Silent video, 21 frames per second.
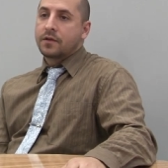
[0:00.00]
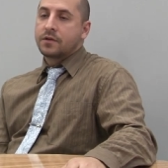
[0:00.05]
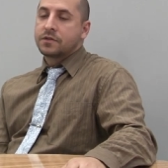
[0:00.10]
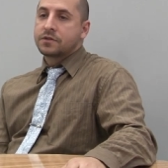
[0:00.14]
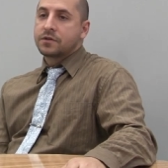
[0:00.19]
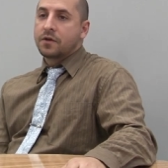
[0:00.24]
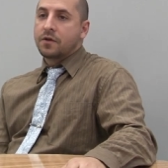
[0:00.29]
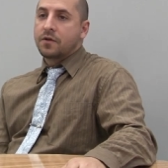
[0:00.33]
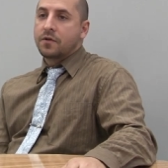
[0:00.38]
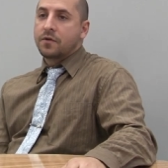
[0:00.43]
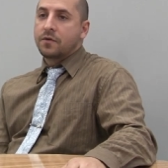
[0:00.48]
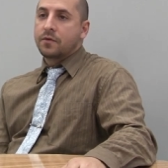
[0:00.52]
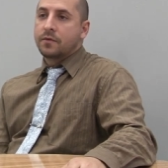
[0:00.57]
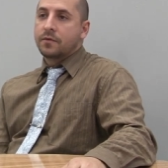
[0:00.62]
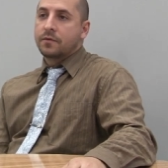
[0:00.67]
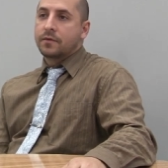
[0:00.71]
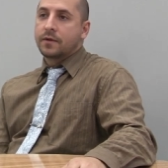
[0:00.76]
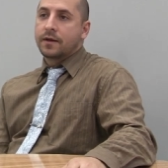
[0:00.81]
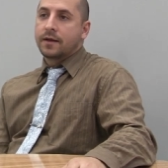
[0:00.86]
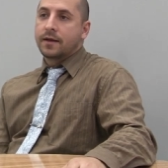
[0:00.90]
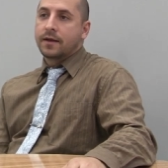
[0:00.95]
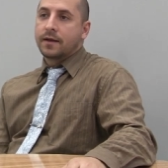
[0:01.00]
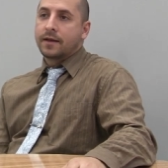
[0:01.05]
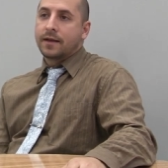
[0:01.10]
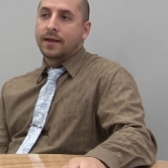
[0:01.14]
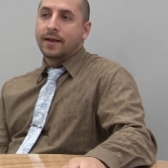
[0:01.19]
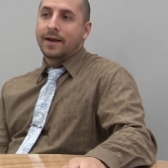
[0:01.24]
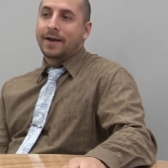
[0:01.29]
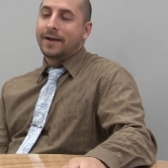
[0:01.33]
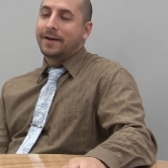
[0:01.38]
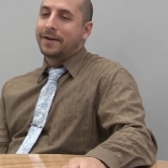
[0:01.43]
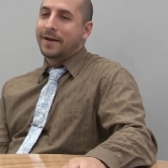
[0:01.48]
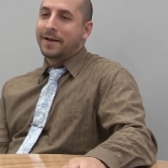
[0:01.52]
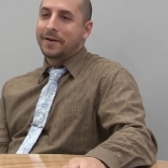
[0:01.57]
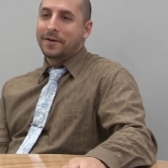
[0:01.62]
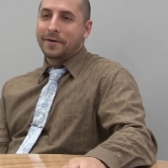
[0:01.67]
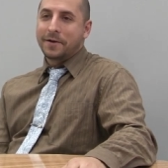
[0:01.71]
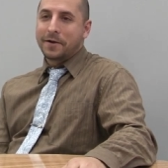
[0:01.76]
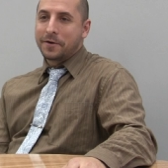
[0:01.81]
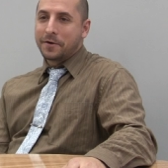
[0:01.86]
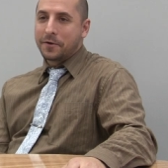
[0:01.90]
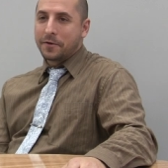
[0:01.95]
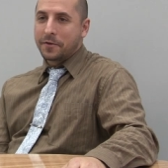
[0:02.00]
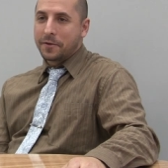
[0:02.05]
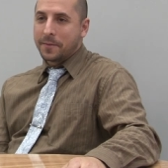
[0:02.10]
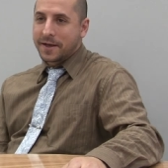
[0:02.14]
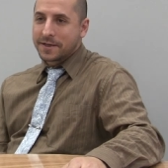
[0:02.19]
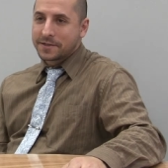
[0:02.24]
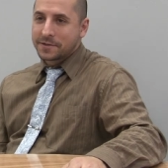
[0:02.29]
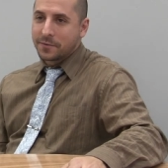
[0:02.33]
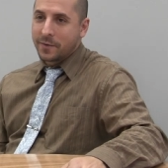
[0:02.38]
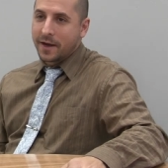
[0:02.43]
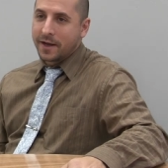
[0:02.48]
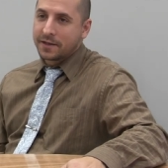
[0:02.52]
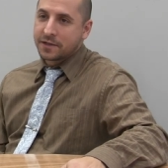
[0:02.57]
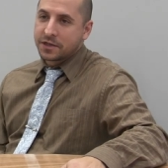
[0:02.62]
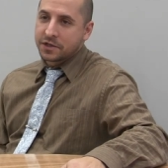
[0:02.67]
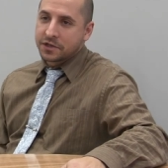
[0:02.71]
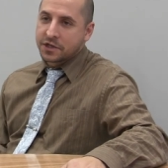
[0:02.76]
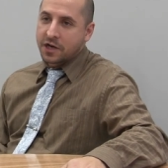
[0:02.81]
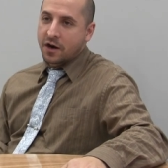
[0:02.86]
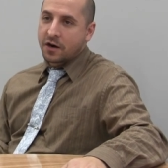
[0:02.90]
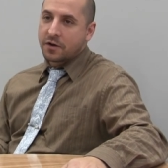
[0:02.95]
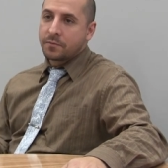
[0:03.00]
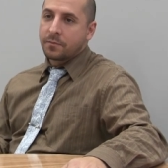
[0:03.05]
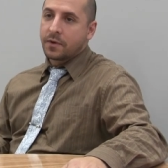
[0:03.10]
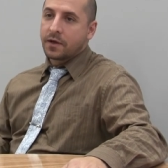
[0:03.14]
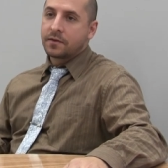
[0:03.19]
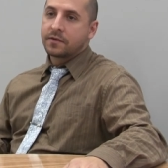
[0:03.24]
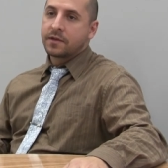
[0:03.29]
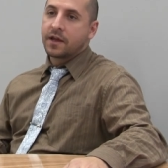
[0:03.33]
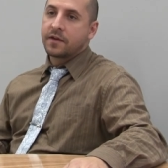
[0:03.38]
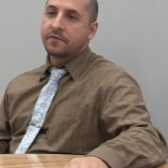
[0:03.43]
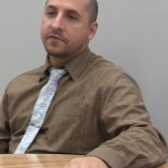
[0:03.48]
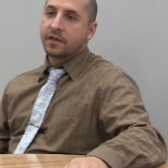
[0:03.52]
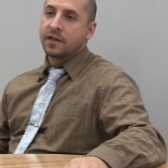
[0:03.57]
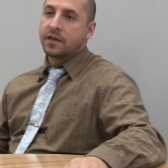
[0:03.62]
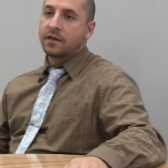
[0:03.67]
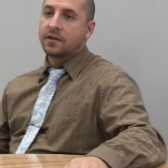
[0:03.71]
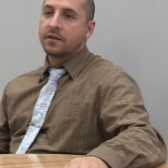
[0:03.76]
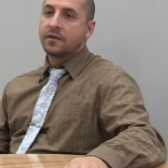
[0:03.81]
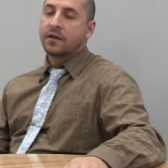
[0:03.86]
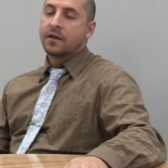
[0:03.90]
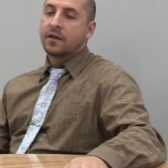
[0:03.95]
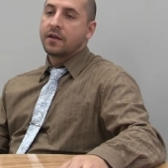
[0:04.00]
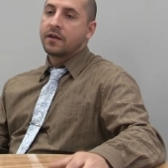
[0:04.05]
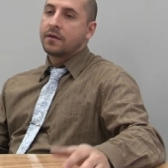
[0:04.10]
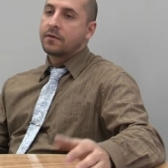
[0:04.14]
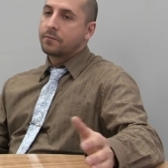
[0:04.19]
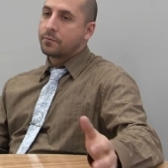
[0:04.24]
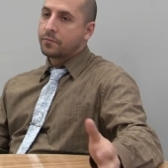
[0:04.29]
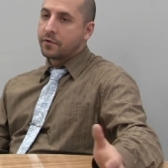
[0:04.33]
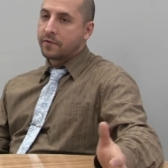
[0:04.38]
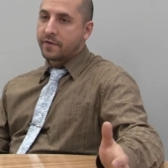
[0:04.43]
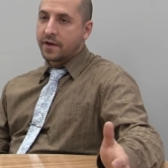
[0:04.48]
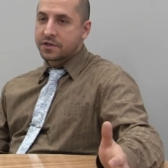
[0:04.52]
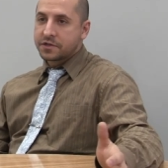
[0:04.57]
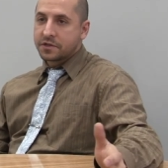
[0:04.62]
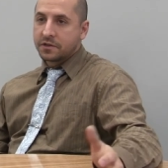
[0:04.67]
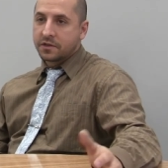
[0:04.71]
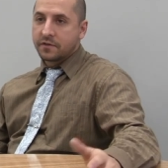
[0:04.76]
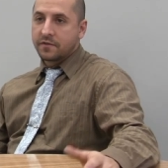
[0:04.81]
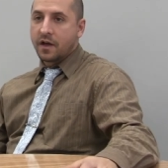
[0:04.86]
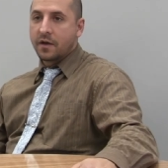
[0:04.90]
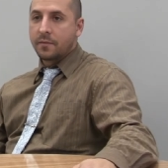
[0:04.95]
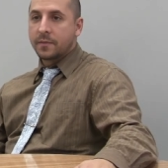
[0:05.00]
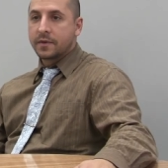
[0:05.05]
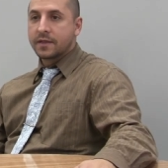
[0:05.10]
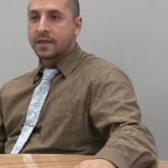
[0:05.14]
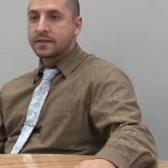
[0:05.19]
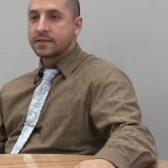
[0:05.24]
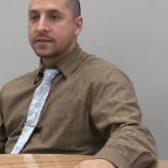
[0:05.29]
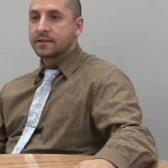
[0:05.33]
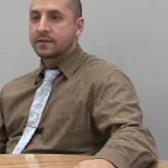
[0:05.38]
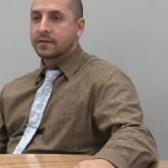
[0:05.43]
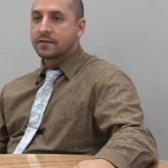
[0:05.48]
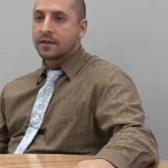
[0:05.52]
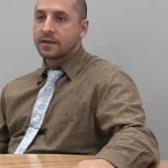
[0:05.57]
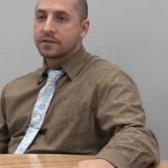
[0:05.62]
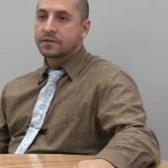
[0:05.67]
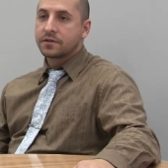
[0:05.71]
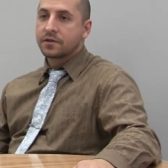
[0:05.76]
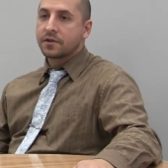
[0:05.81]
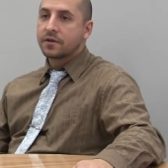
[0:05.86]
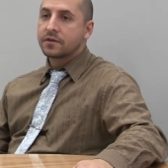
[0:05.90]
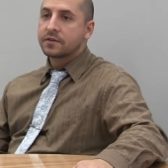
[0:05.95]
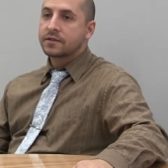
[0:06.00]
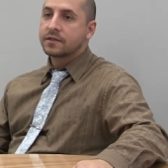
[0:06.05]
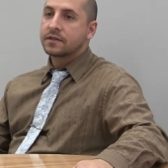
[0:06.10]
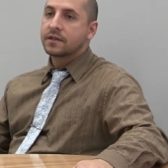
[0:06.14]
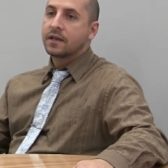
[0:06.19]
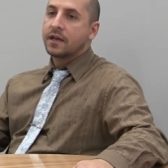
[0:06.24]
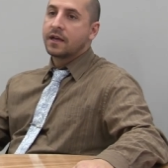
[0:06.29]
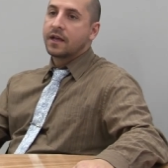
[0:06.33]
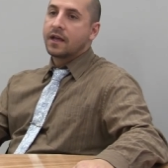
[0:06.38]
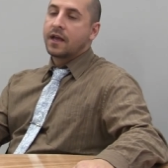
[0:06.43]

So, and I, I, don't know the best way to share it, but definitely professional development doesn't, doesn't hurt.